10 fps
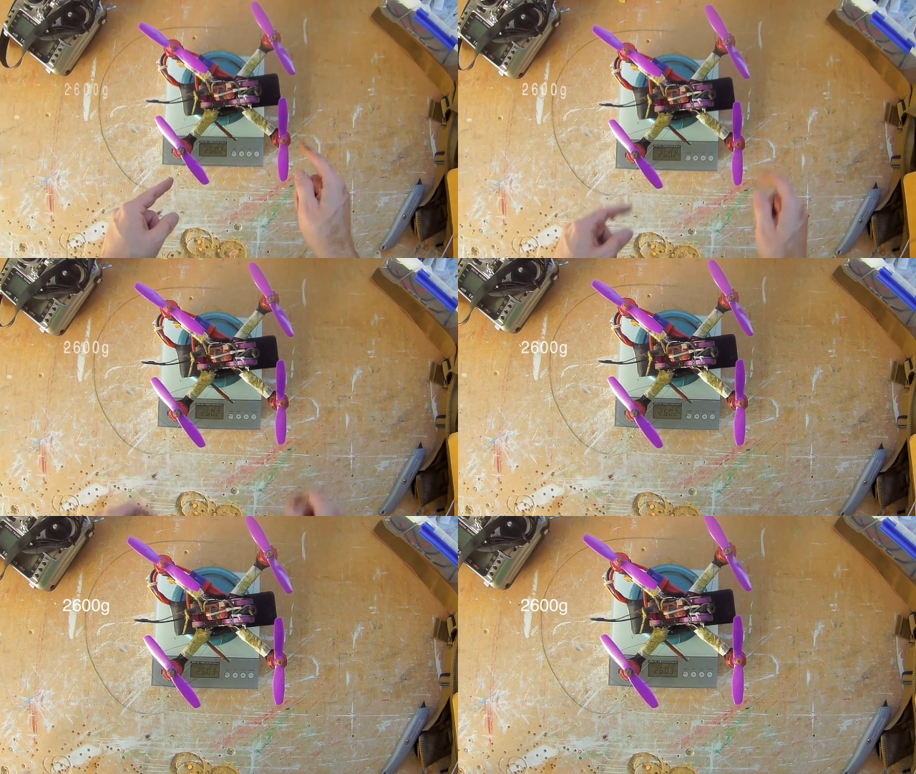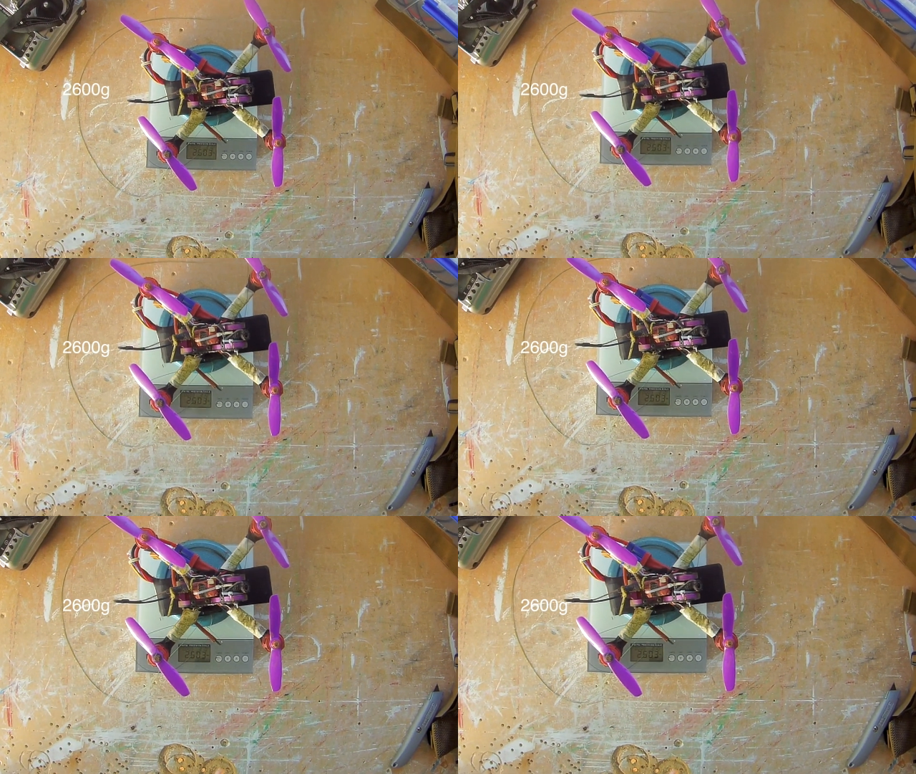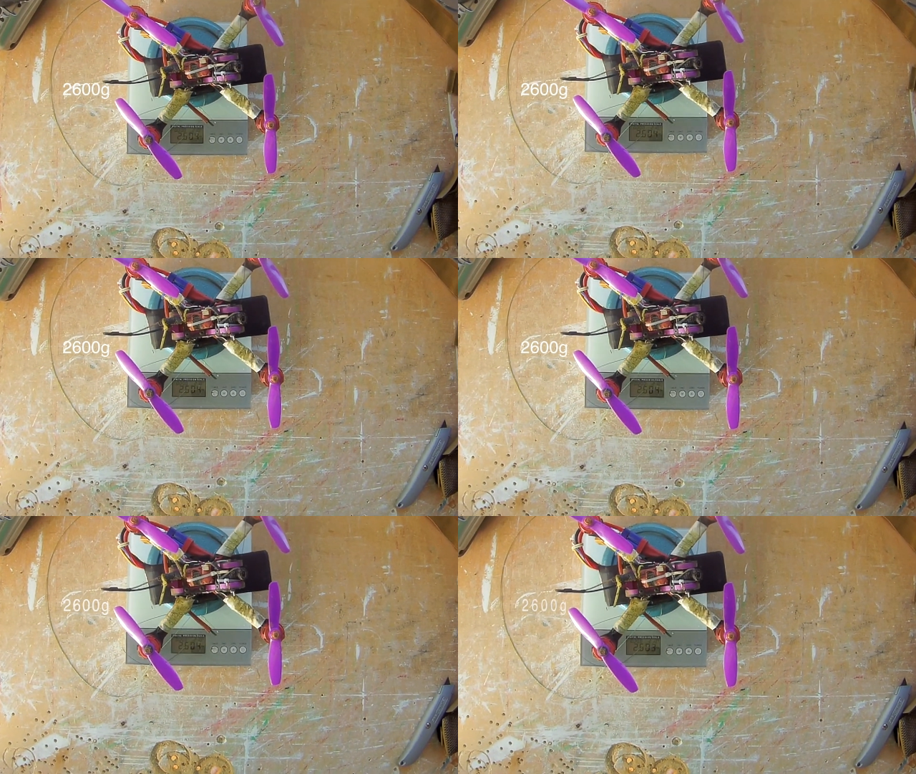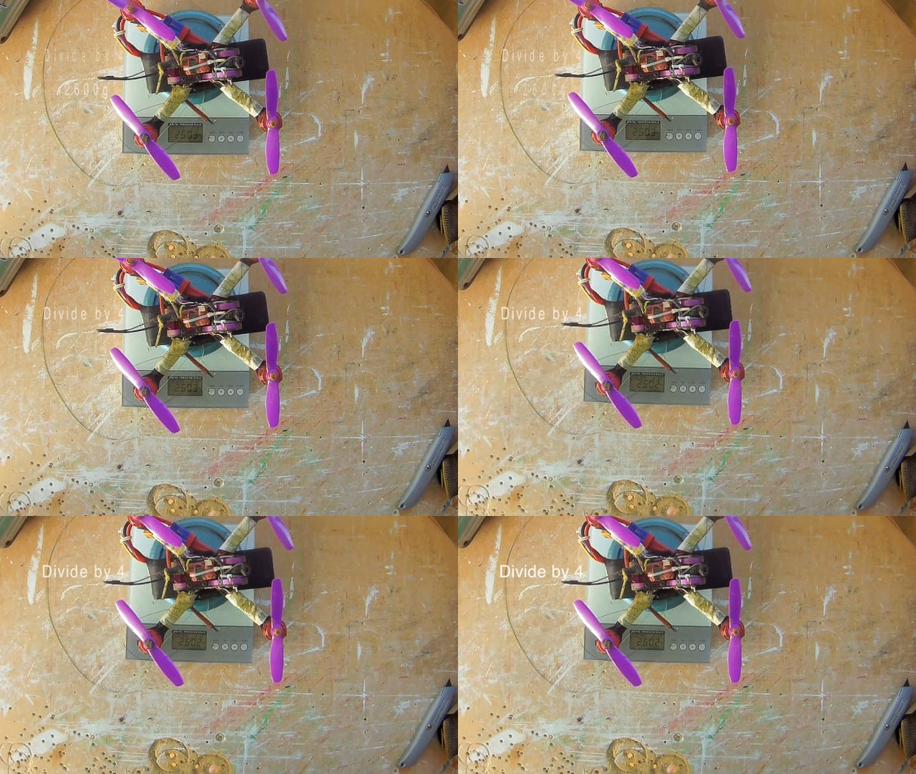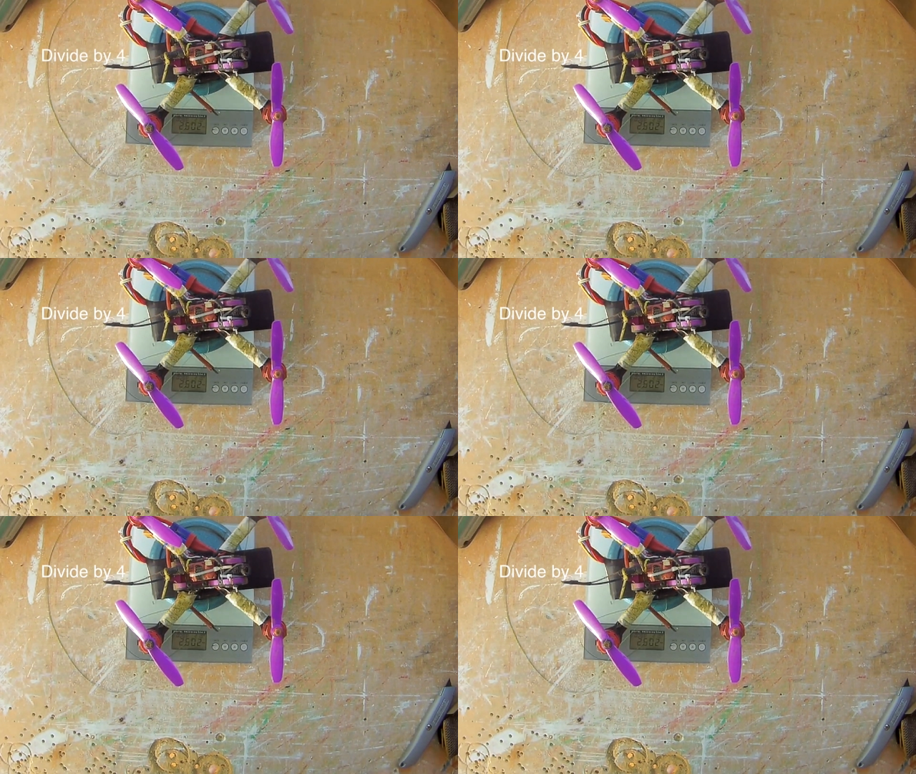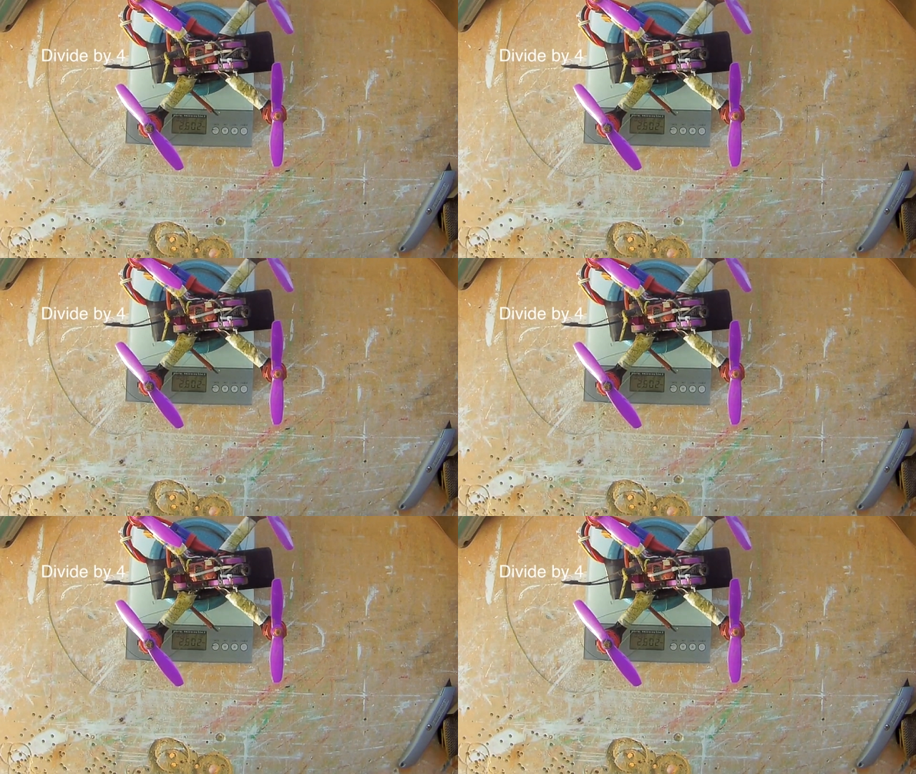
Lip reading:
(no speaker visible)